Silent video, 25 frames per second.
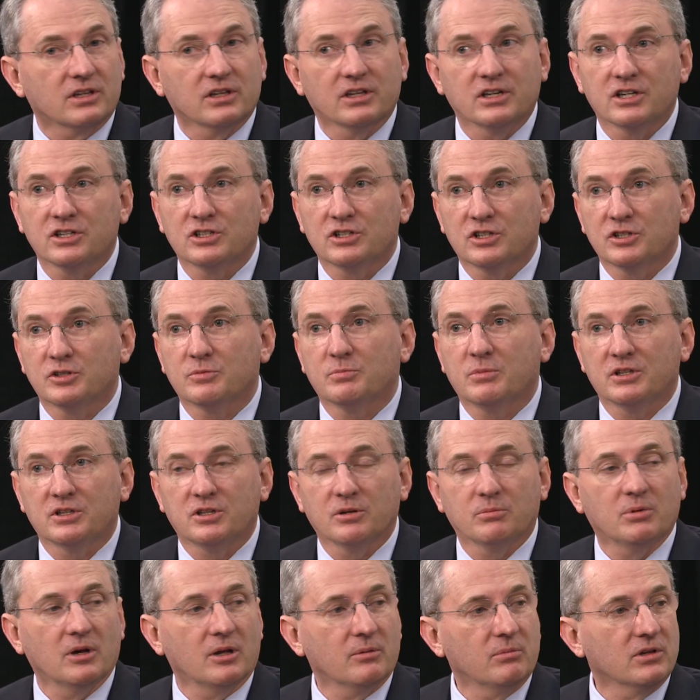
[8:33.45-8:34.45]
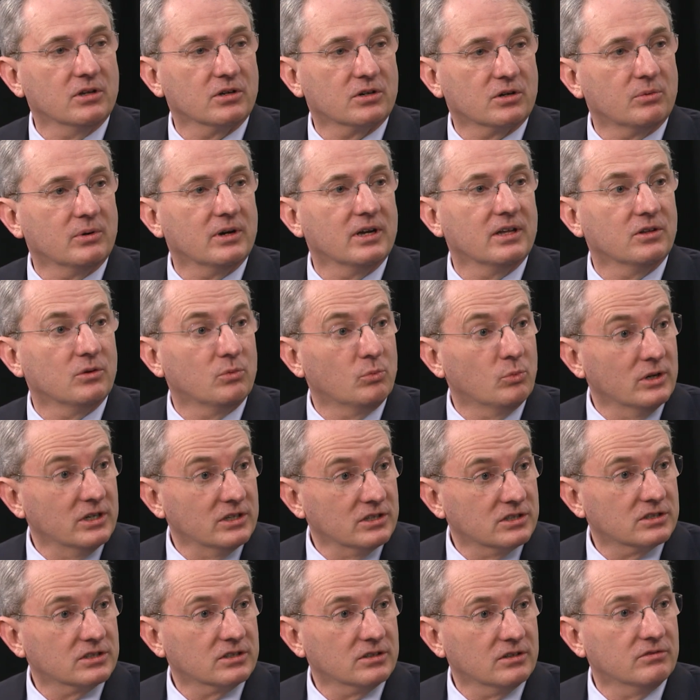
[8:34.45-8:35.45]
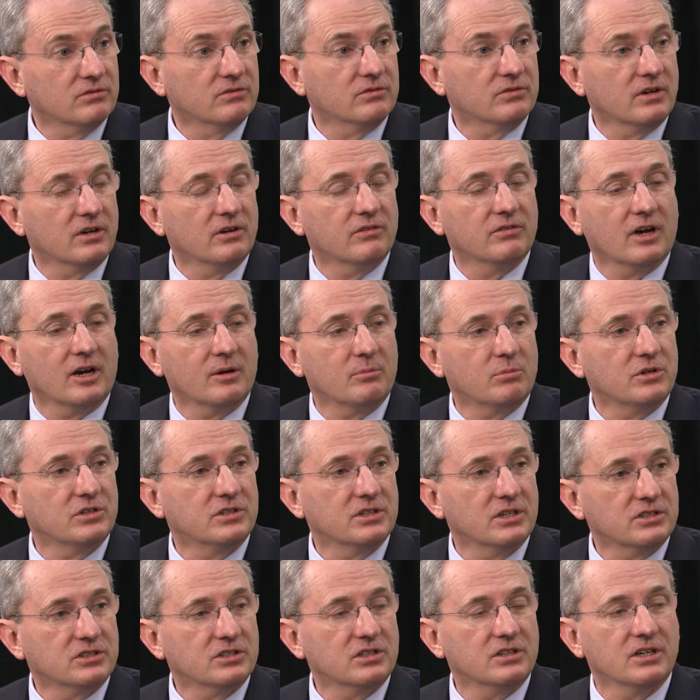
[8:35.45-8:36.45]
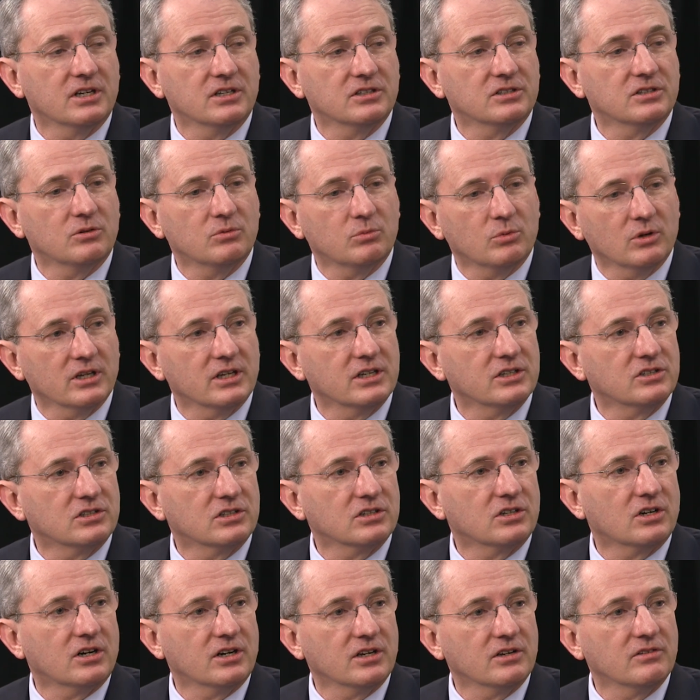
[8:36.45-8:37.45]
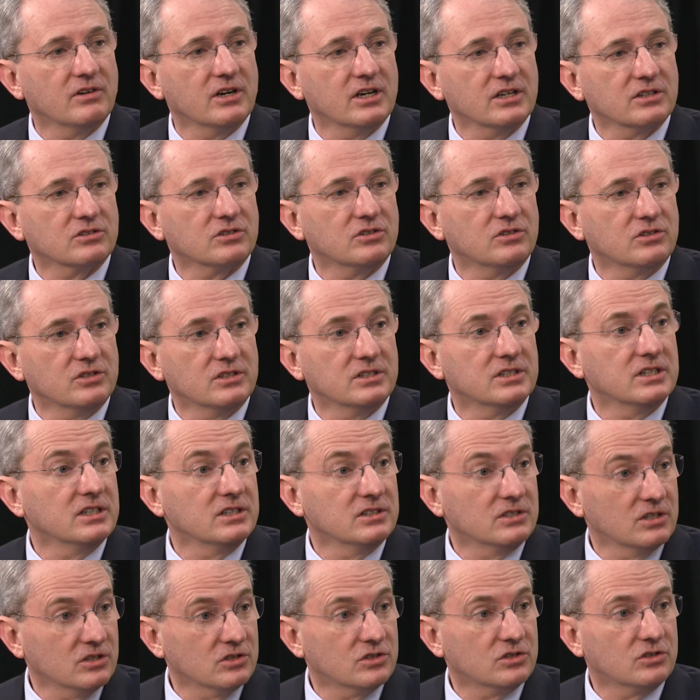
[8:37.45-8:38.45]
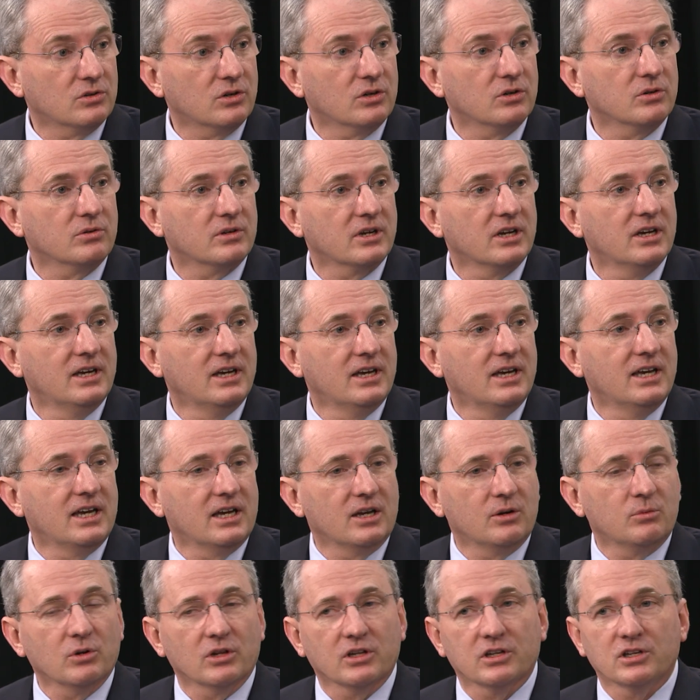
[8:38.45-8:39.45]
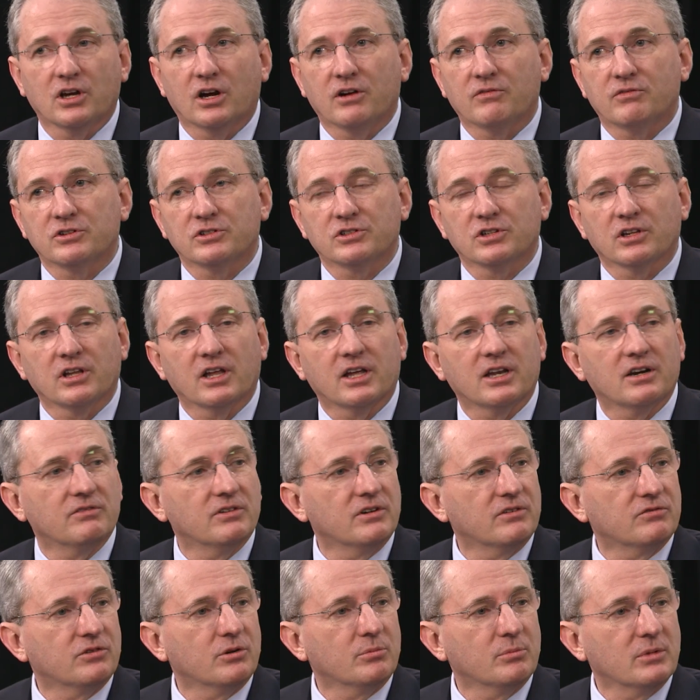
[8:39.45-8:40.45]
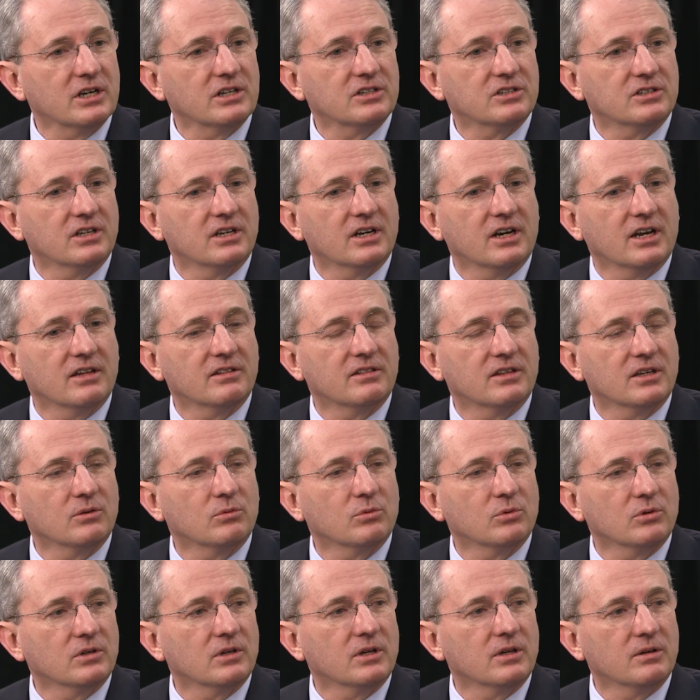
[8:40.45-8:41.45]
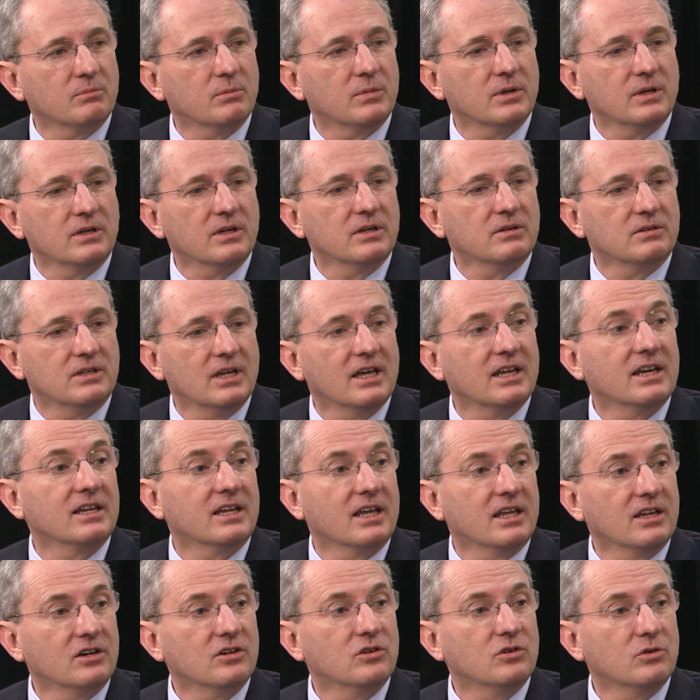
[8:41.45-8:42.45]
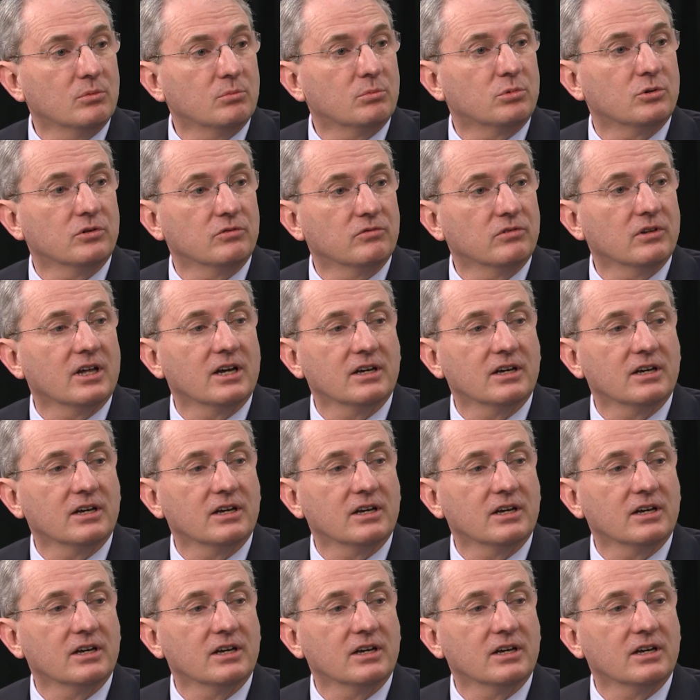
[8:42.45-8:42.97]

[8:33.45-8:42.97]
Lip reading: clinicians but the public around the risk of hypertension as it relates to cardiovascular disease and stroke, and really offers a lot of information that I think will be dedicated to improve the